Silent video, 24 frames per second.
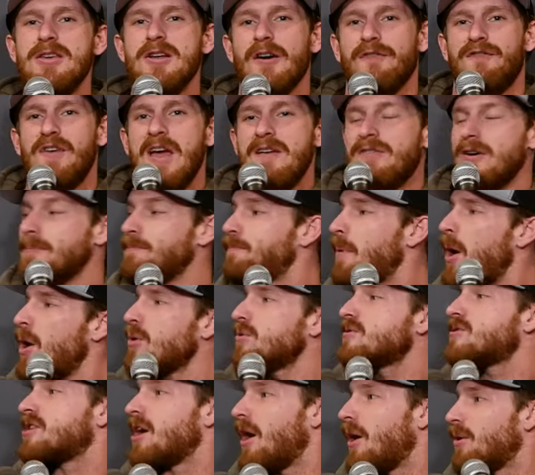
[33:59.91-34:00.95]
your favorite
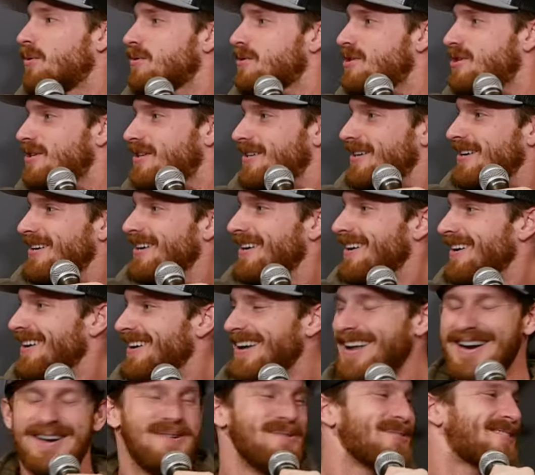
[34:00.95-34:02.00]
bozos.
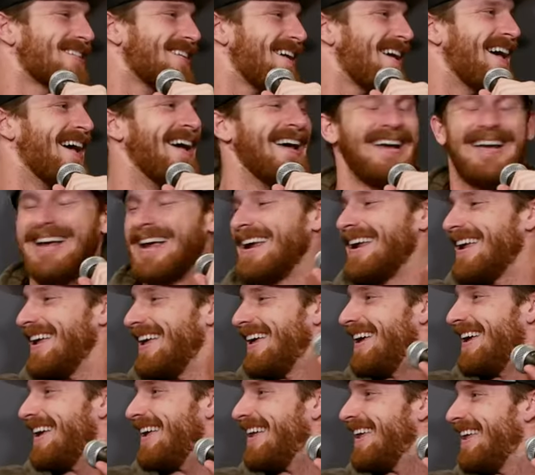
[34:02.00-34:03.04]
It was like.
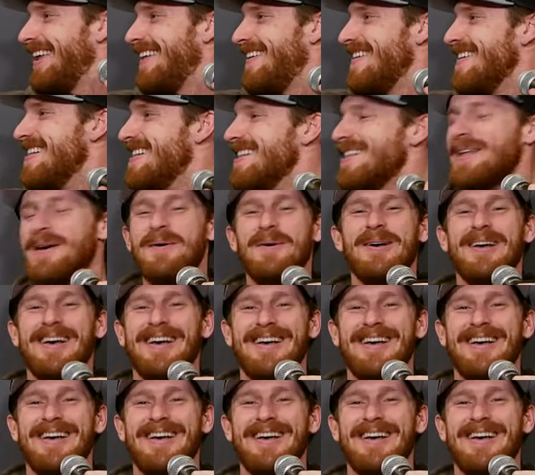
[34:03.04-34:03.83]
It just